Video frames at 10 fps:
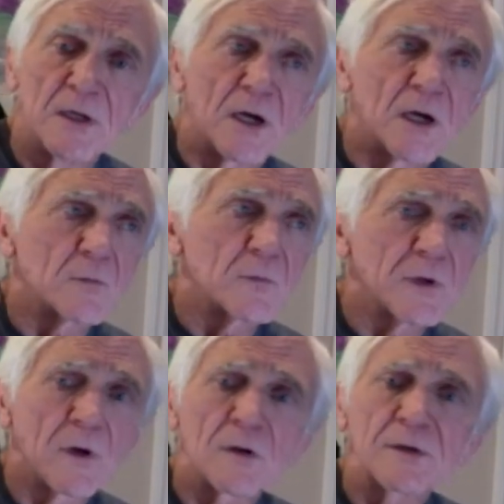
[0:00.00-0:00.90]
Uh, we
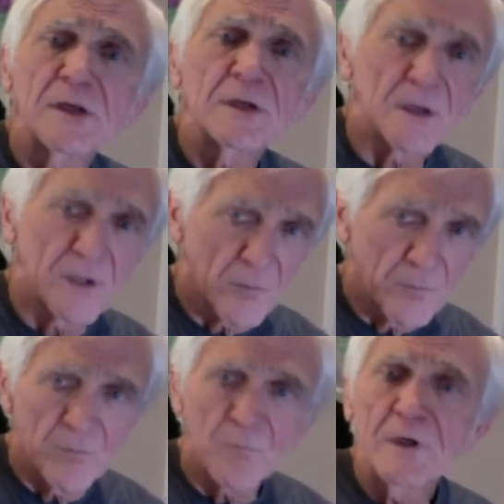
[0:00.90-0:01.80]
all need a little,
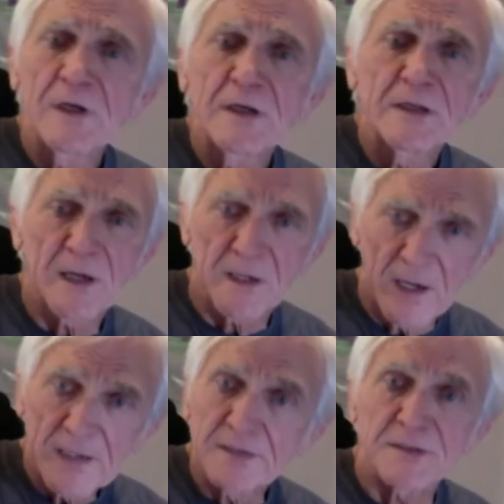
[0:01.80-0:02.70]
we need that
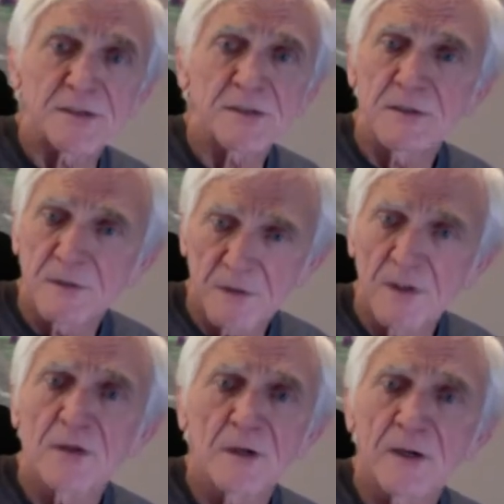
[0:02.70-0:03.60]
guidance. You
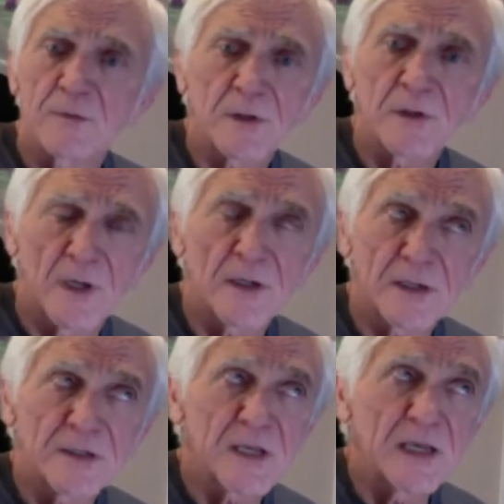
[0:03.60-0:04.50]
know, I really, and I
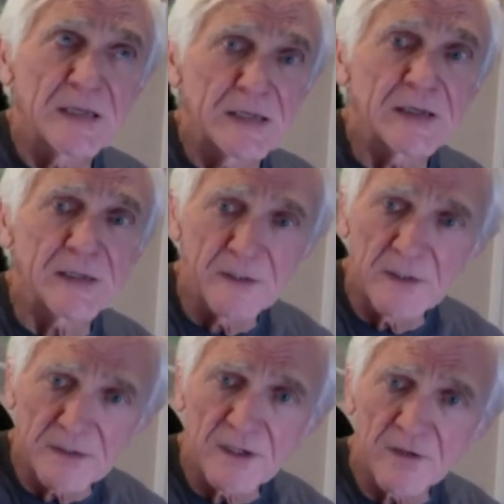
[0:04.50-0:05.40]
say need
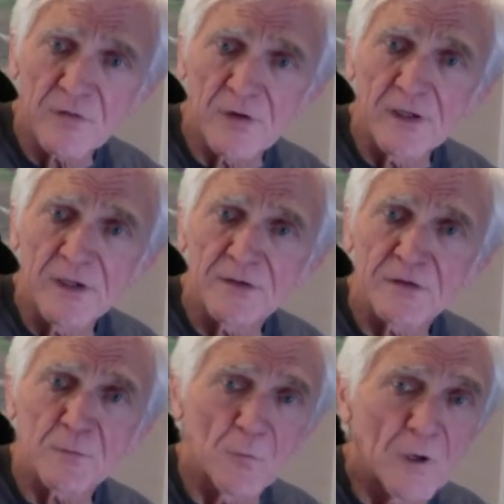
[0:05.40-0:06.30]
intentionally, not
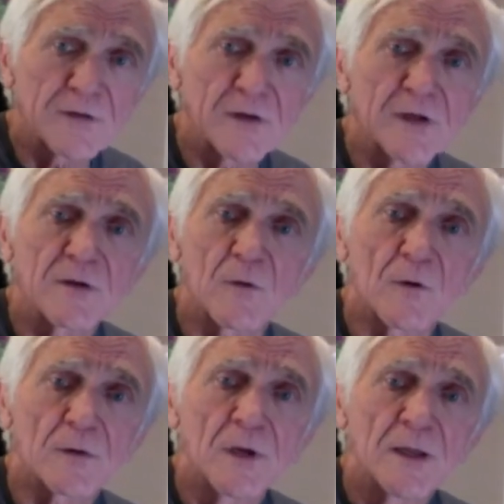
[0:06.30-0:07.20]
just want it
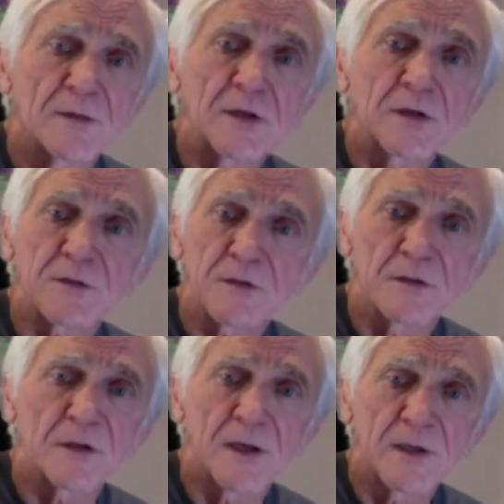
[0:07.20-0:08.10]
or think it's a
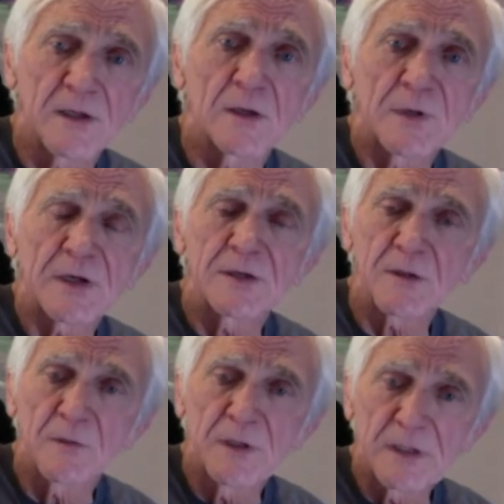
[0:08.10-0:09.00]
good idea, but I think
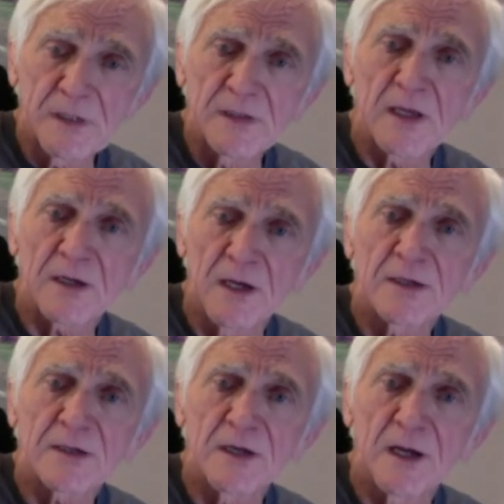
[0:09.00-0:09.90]
we need that
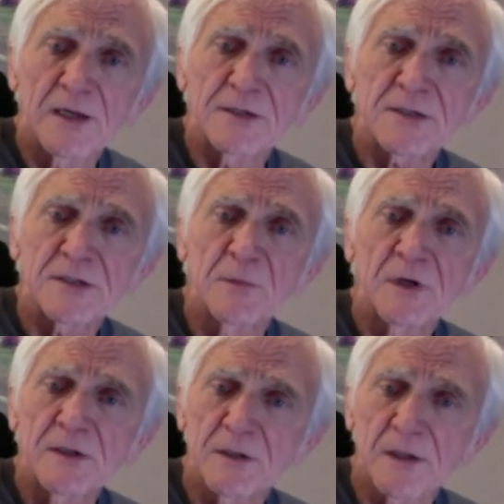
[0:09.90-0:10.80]
kind of guidance,
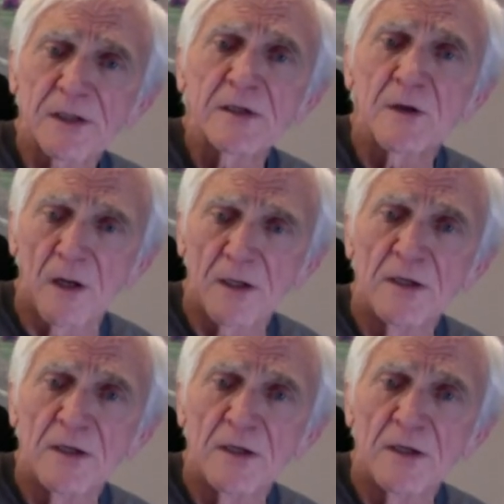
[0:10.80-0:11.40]
somebody to lean on.